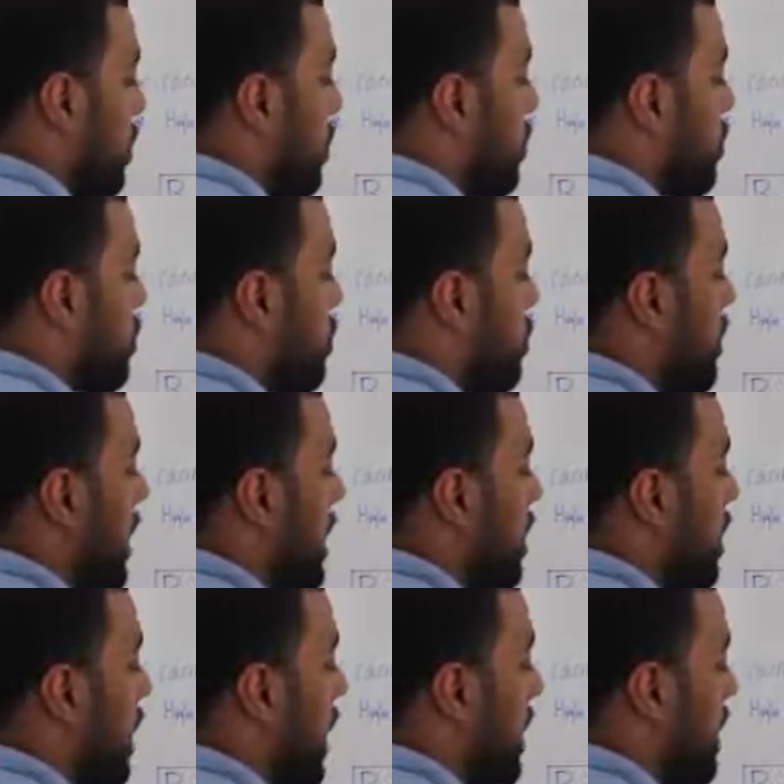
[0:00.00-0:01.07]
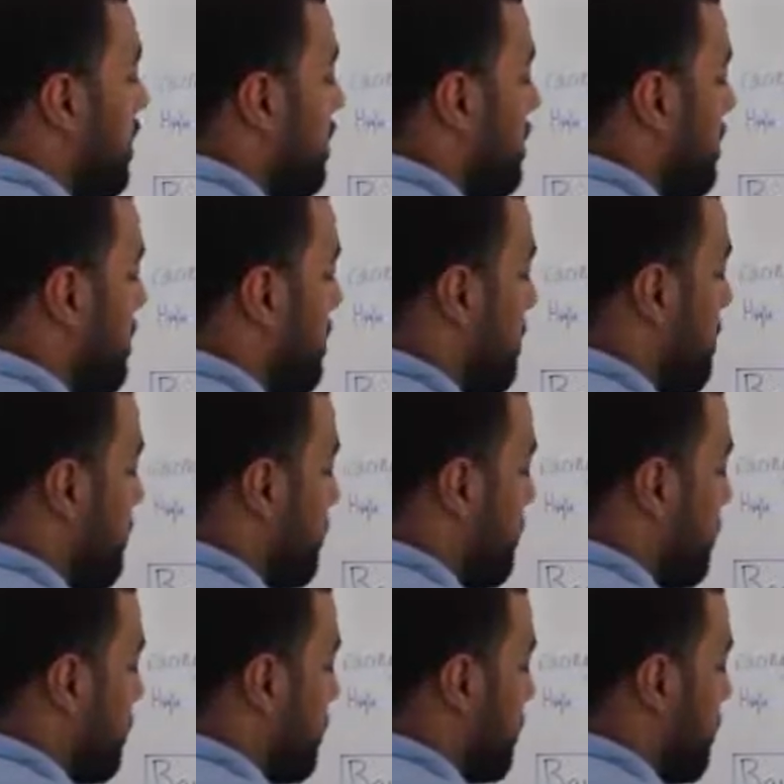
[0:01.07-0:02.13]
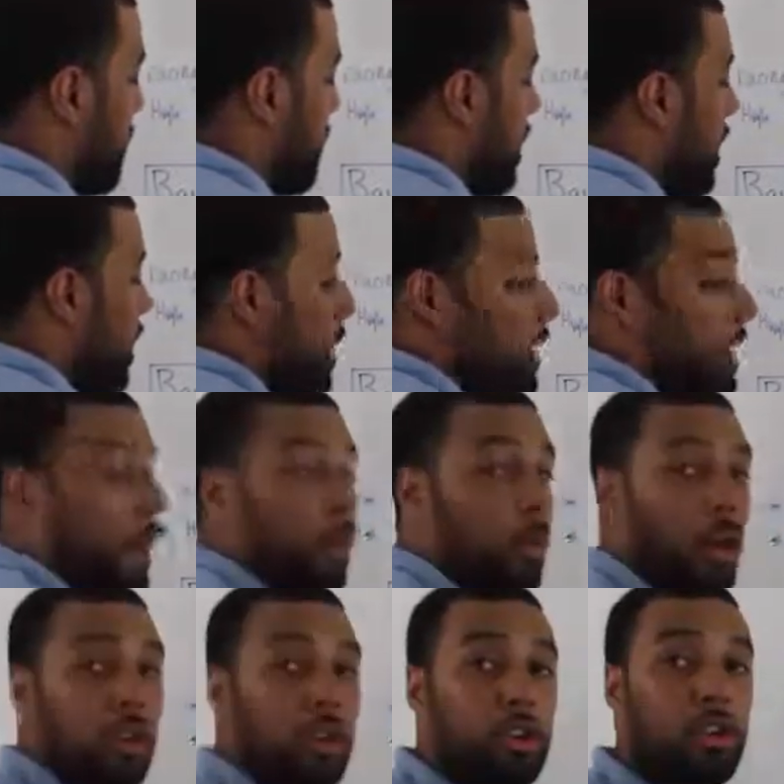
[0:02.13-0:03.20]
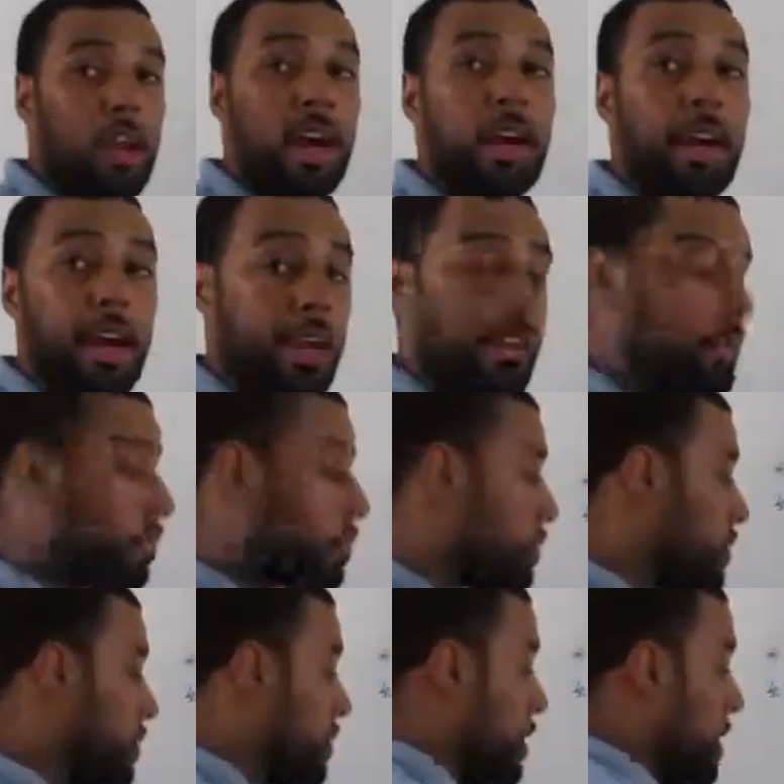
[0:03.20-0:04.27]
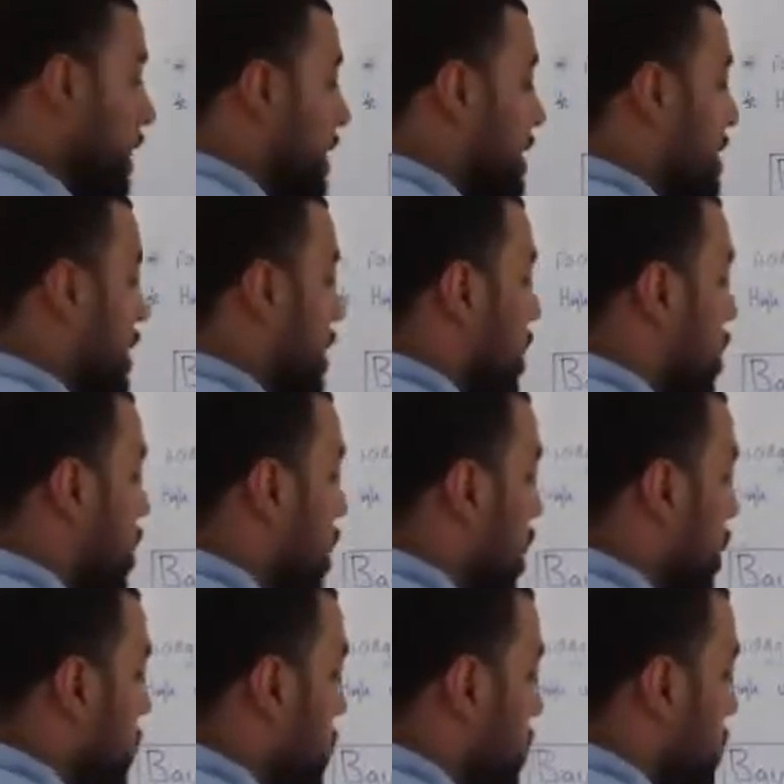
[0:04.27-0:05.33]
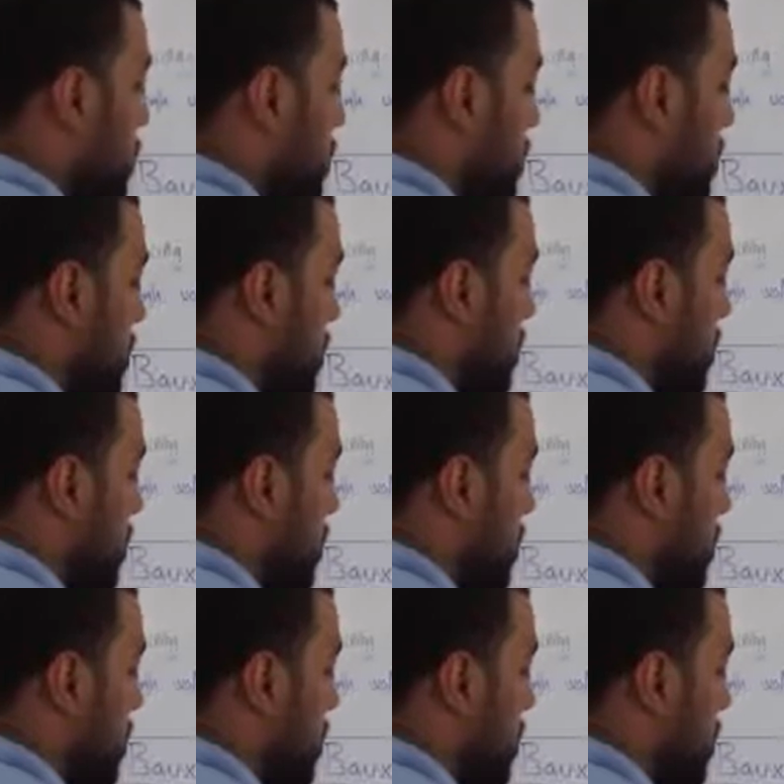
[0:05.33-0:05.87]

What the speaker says: cryolite. Now what cryolite does is it lowers